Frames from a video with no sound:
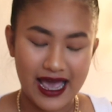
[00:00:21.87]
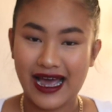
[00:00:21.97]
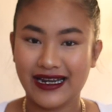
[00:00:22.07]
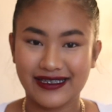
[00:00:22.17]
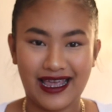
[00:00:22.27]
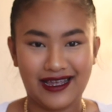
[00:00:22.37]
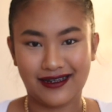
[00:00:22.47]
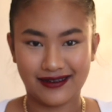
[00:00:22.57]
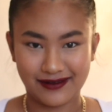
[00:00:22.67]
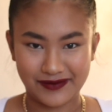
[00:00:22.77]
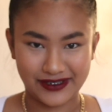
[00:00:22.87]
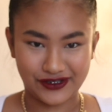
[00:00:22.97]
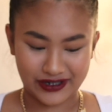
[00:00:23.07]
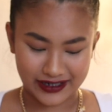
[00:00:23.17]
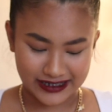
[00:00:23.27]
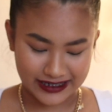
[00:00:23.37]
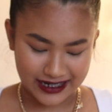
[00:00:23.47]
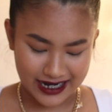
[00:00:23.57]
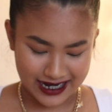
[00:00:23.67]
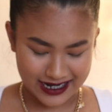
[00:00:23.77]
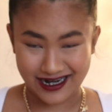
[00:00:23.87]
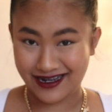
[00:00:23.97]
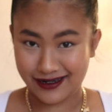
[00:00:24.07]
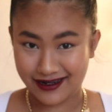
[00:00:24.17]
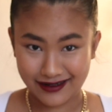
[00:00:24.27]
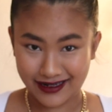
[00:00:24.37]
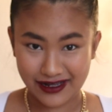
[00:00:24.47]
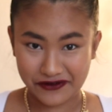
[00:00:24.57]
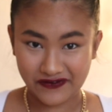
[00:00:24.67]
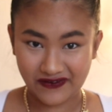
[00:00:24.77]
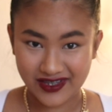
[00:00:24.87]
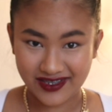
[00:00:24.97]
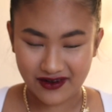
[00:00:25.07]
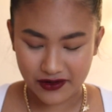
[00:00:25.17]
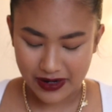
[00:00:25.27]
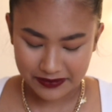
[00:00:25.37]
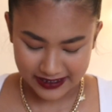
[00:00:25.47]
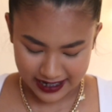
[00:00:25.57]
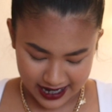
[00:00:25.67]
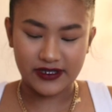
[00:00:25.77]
and it's like kind of been trending and I kind of can't get off the Zara website.